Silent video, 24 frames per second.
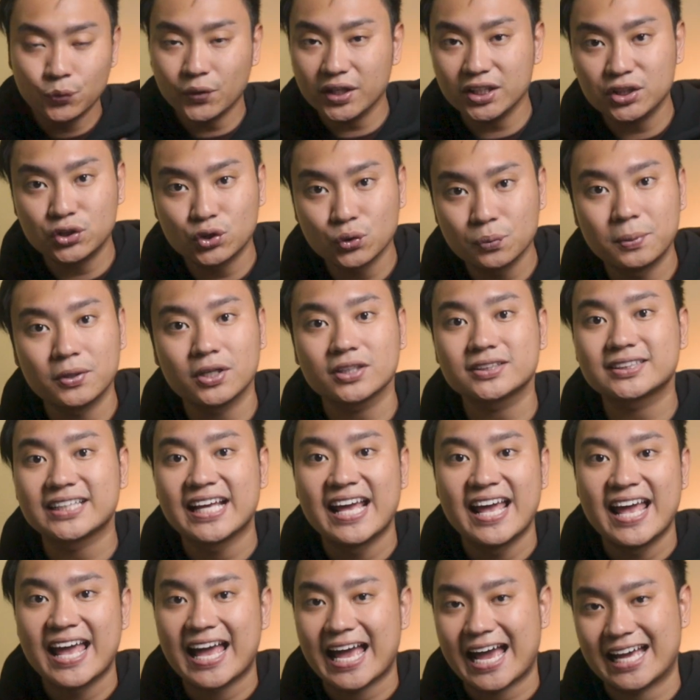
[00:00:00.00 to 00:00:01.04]
Read two books
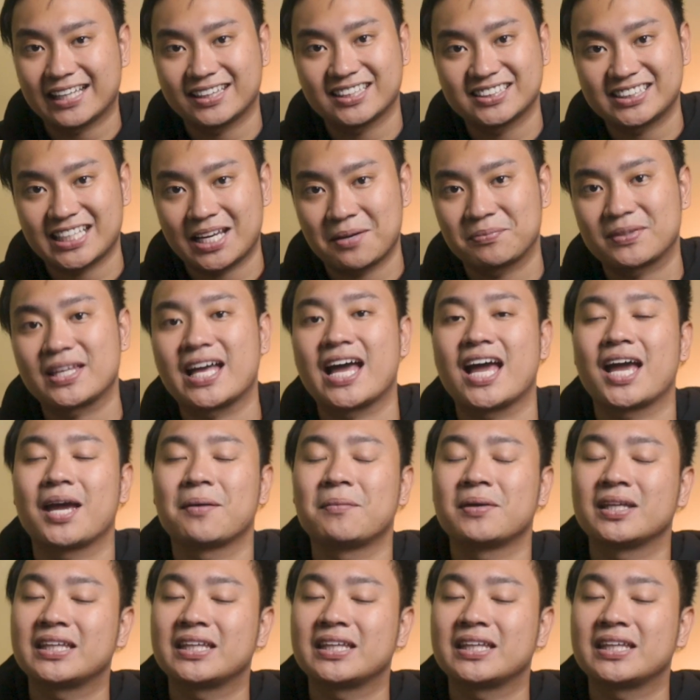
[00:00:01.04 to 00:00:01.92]
at the same time.